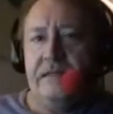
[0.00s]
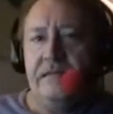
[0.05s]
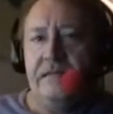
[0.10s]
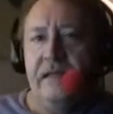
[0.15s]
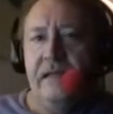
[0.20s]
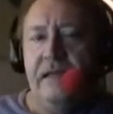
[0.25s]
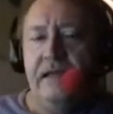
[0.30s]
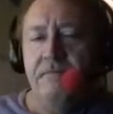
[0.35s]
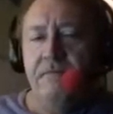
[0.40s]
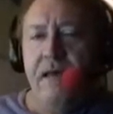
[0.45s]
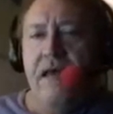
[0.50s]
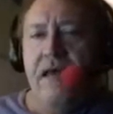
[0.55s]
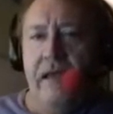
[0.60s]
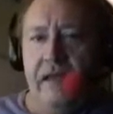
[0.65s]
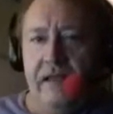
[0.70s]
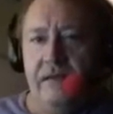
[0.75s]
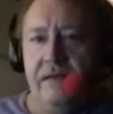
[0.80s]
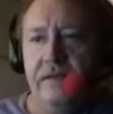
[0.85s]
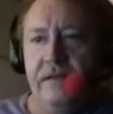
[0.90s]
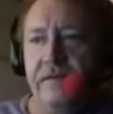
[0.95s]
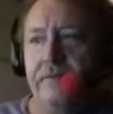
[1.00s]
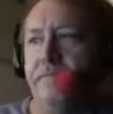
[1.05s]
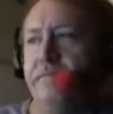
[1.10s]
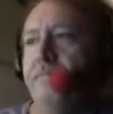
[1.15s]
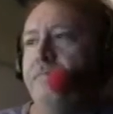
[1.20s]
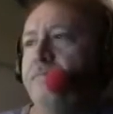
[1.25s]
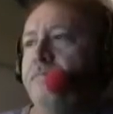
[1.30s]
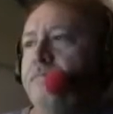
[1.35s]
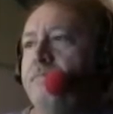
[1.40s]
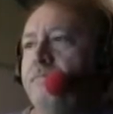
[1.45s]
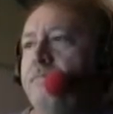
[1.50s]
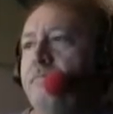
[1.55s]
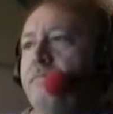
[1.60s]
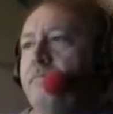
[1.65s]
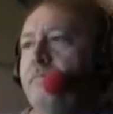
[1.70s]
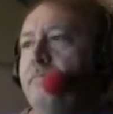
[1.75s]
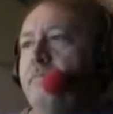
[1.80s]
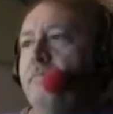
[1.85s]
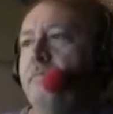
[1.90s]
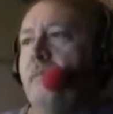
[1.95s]
in mind,
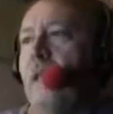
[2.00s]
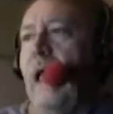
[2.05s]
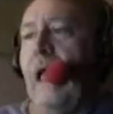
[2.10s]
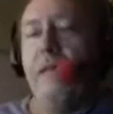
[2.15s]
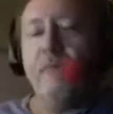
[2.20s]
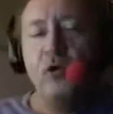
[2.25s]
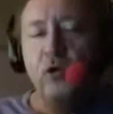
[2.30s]
I'm